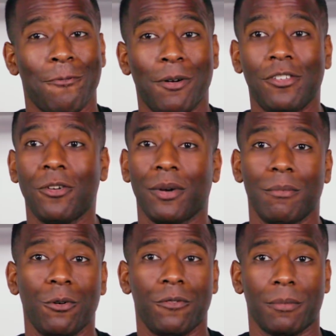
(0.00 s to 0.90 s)
Once you
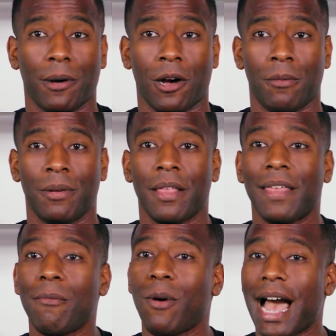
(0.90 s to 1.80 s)
remove the bulb,
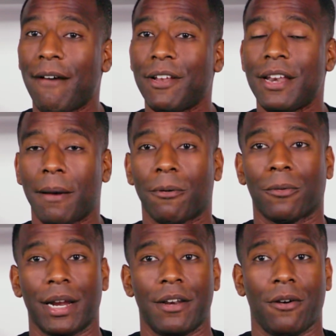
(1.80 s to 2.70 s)
they will have a number
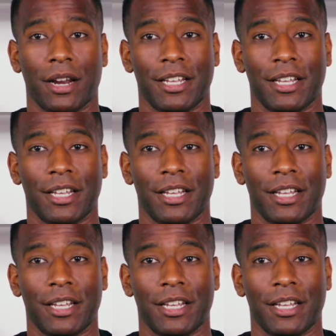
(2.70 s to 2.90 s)
written on